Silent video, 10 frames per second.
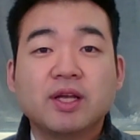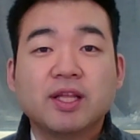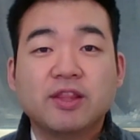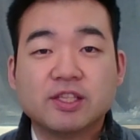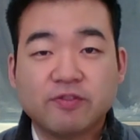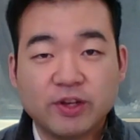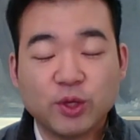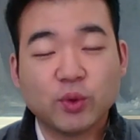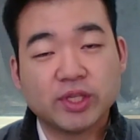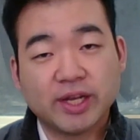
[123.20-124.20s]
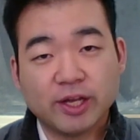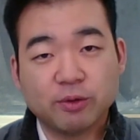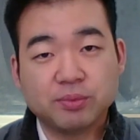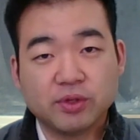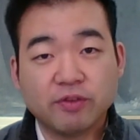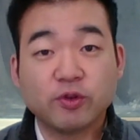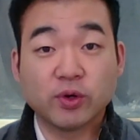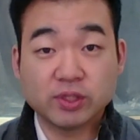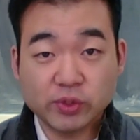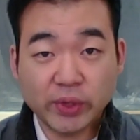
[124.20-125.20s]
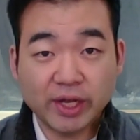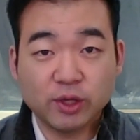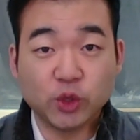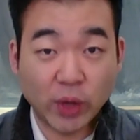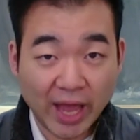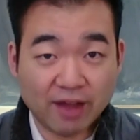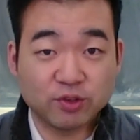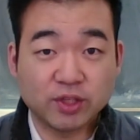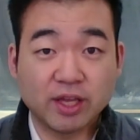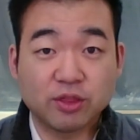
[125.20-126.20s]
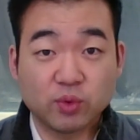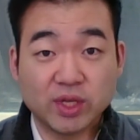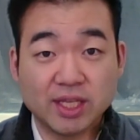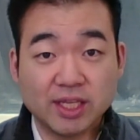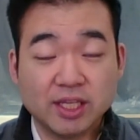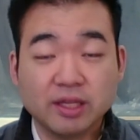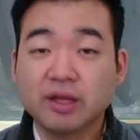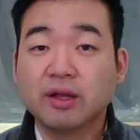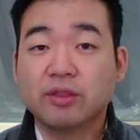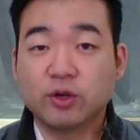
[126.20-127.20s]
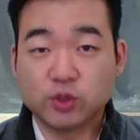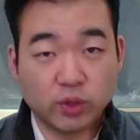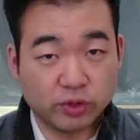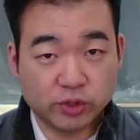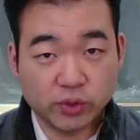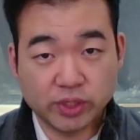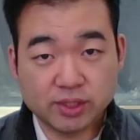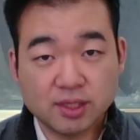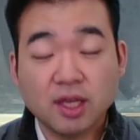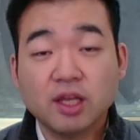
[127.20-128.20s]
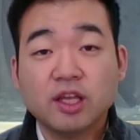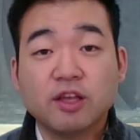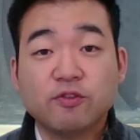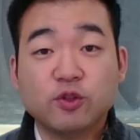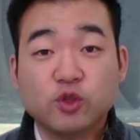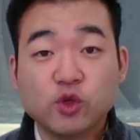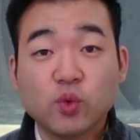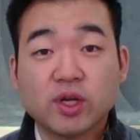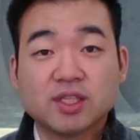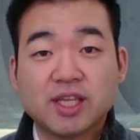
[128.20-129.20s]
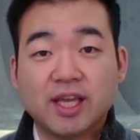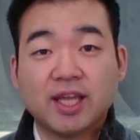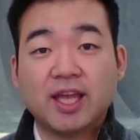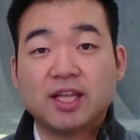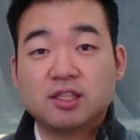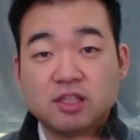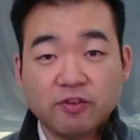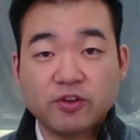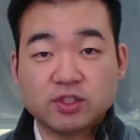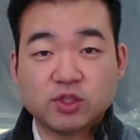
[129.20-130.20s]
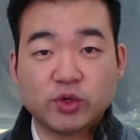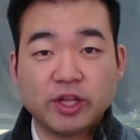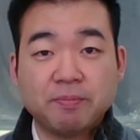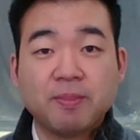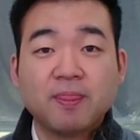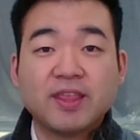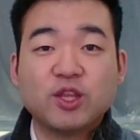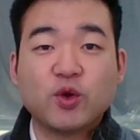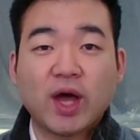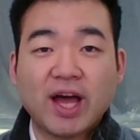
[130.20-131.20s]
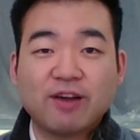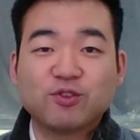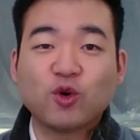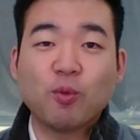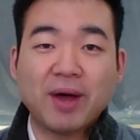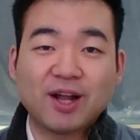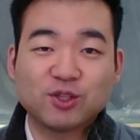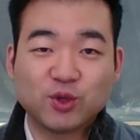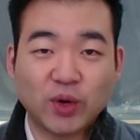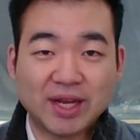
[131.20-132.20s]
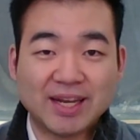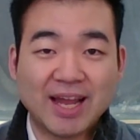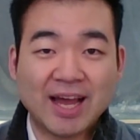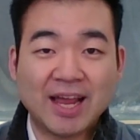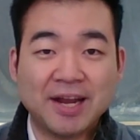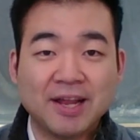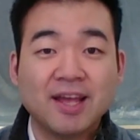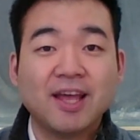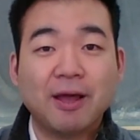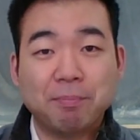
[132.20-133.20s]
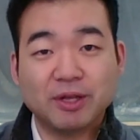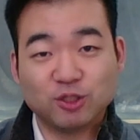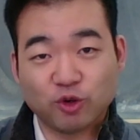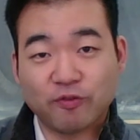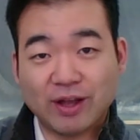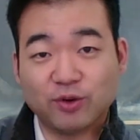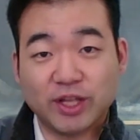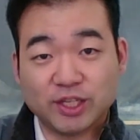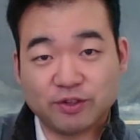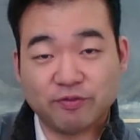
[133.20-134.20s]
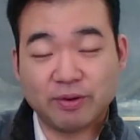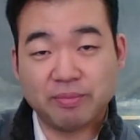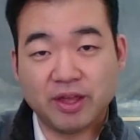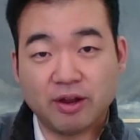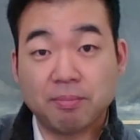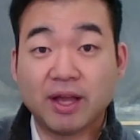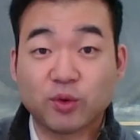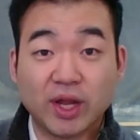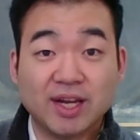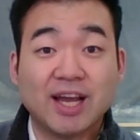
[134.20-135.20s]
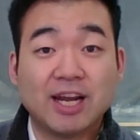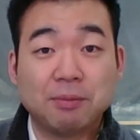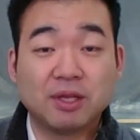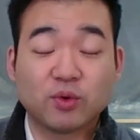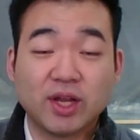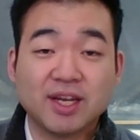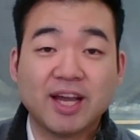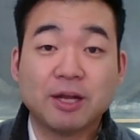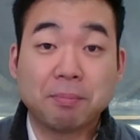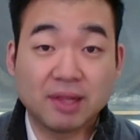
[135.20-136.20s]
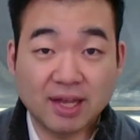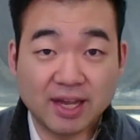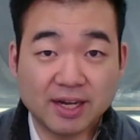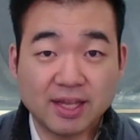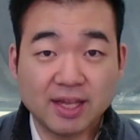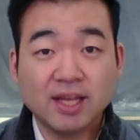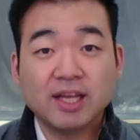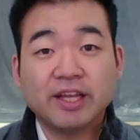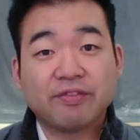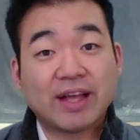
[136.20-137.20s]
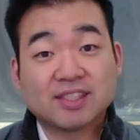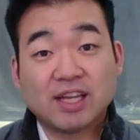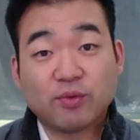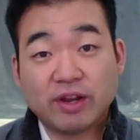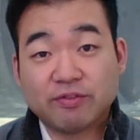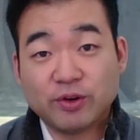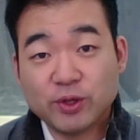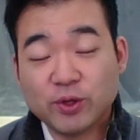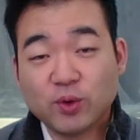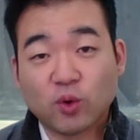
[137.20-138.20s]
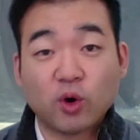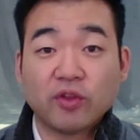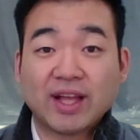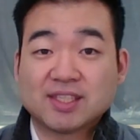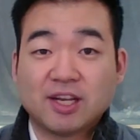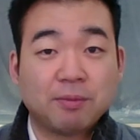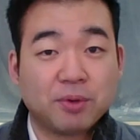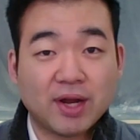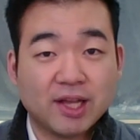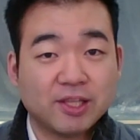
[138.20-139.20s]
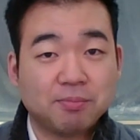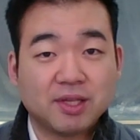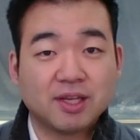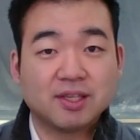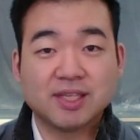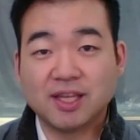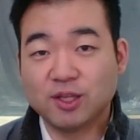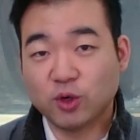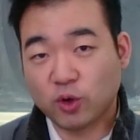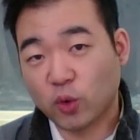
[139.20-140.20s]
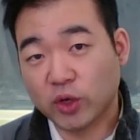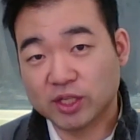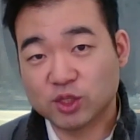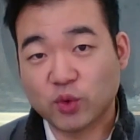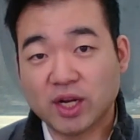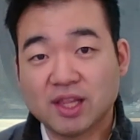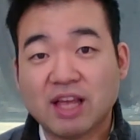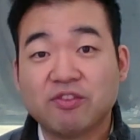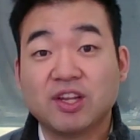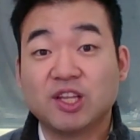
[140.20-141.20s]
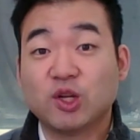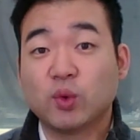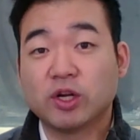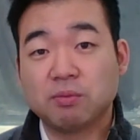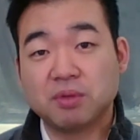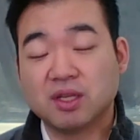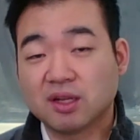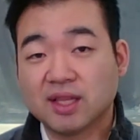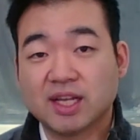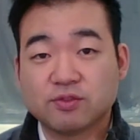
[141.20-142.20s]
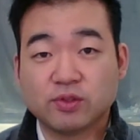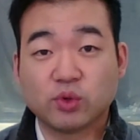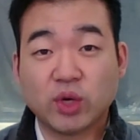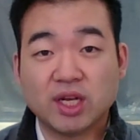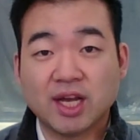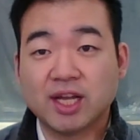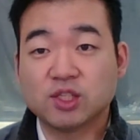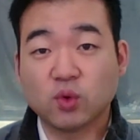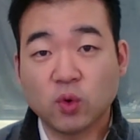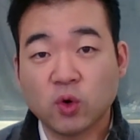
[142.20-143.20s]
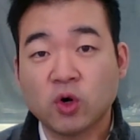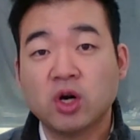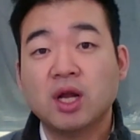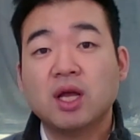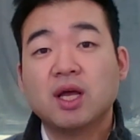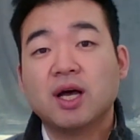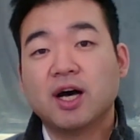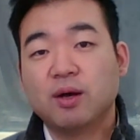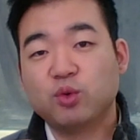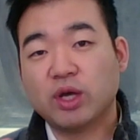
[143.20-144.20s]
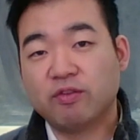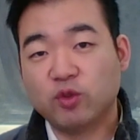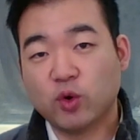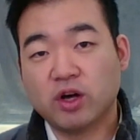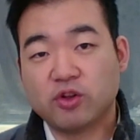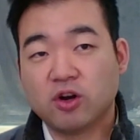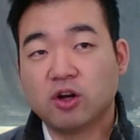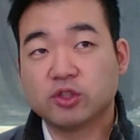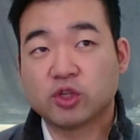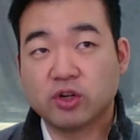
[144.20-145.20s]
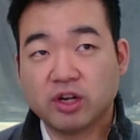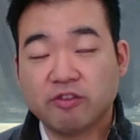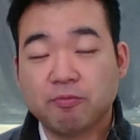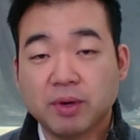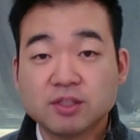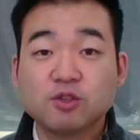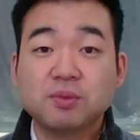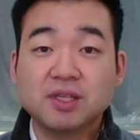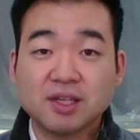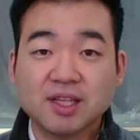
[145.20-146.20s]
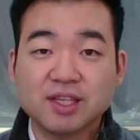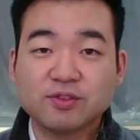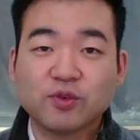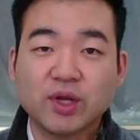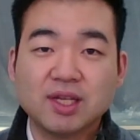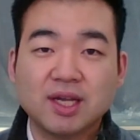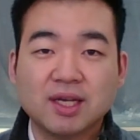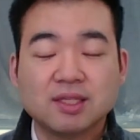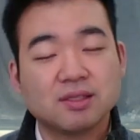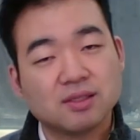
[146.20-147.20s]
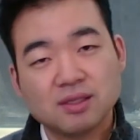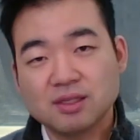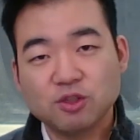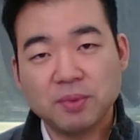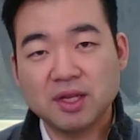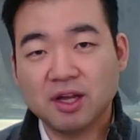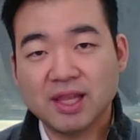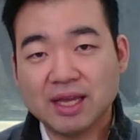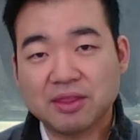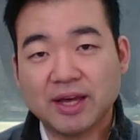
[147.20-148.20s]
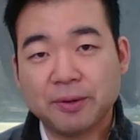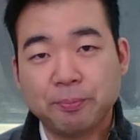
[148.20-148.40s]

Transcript: this video will not help you. If you're in 2L, you have to take 3E. There's no other choice. If you do want to take a different stream, then you have to go back to grade 9 and build your foundation from there. By grade 9, I mean grade 9 applied. If that's not right for you, or that's not up your alley because, hey, you're going into grade 11 and you don't want to be in a class for grade 9s, or you have no other alternative but to be in a class of grade 9s, you may not like that.